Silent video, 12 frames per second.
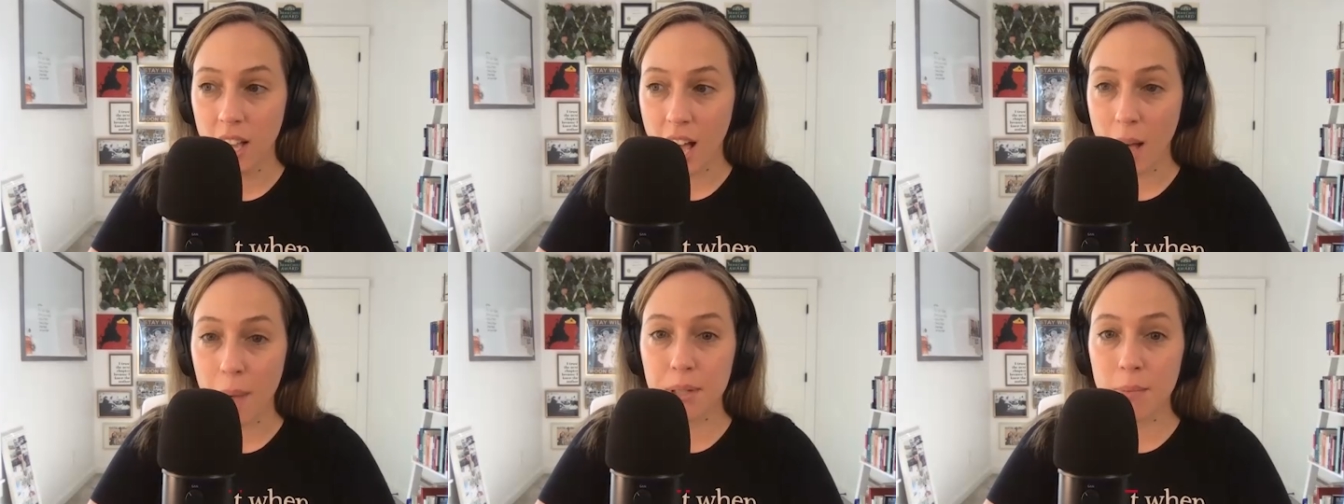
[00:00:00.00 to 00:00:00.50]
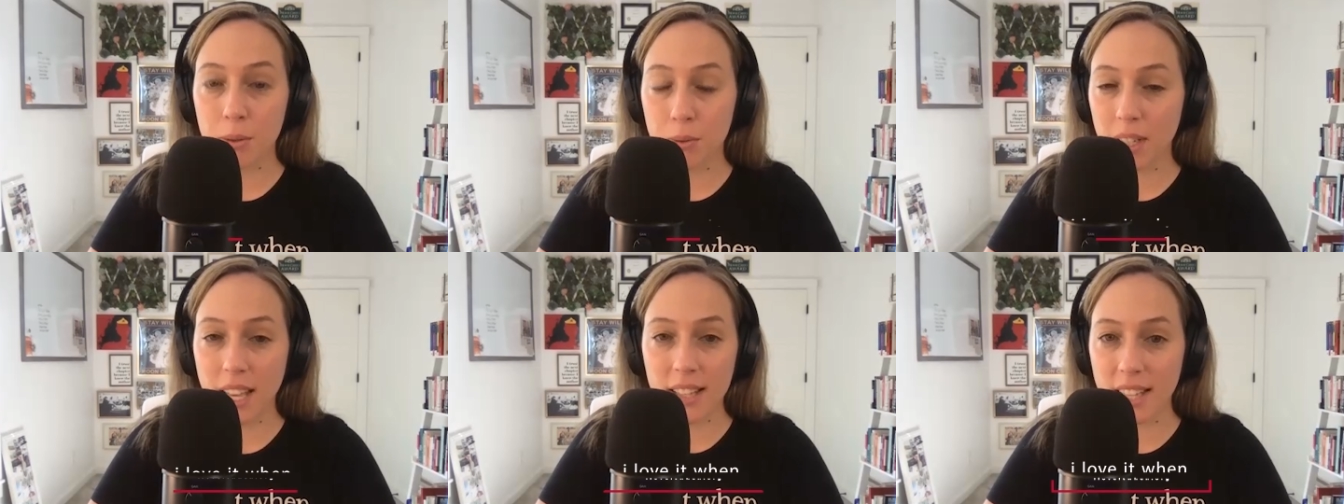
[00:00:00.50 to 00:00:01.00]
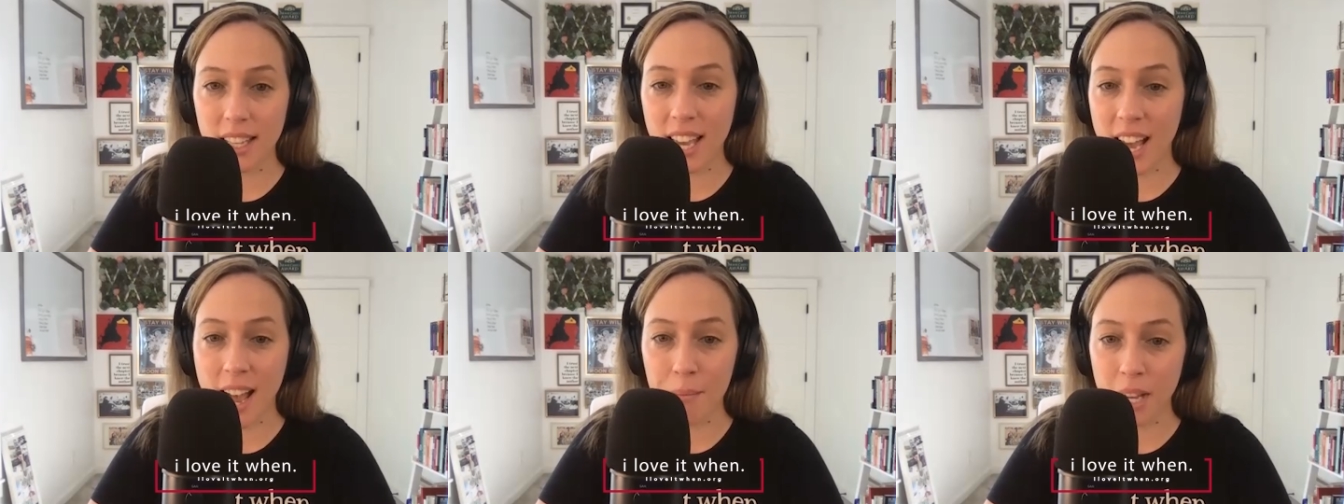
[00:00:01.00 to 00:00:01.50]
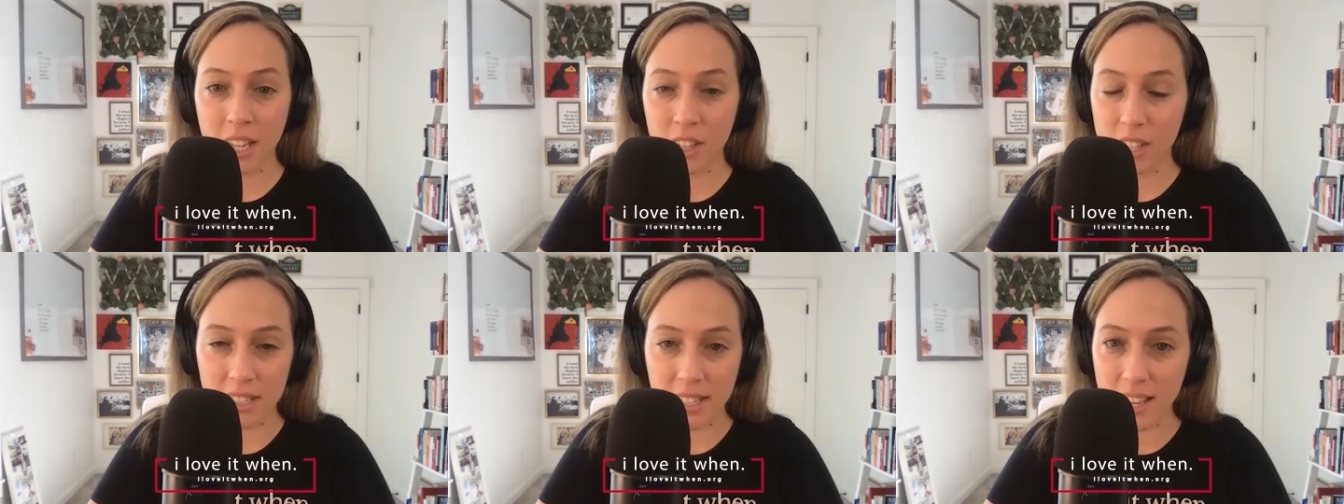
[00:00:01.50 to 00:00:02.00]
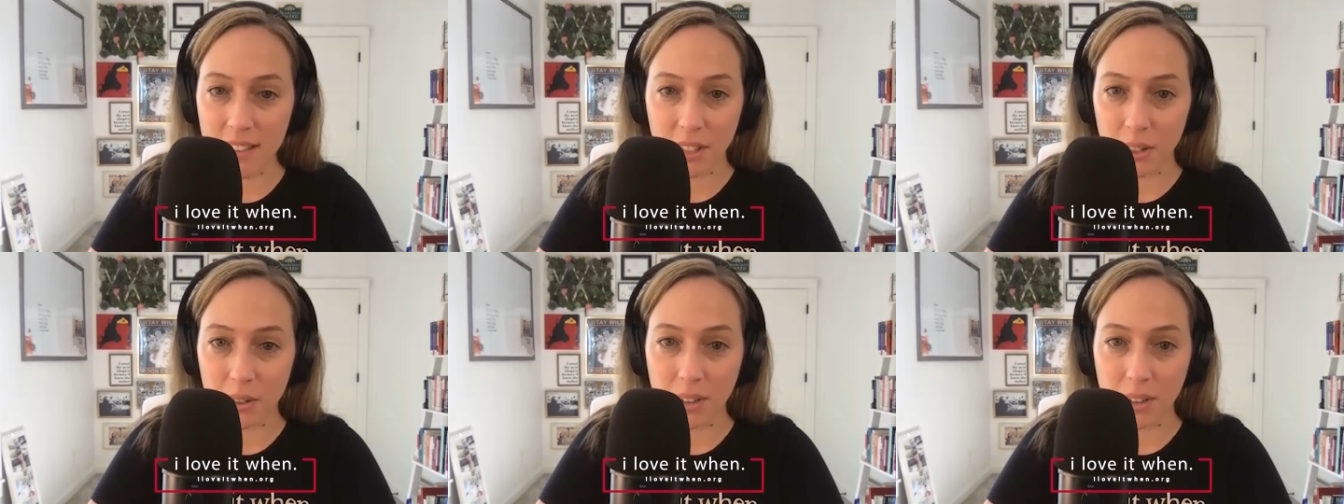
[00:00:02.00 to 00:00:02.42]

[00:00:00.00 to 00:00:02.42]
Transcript: helps them to realize that, I'm not here to save you.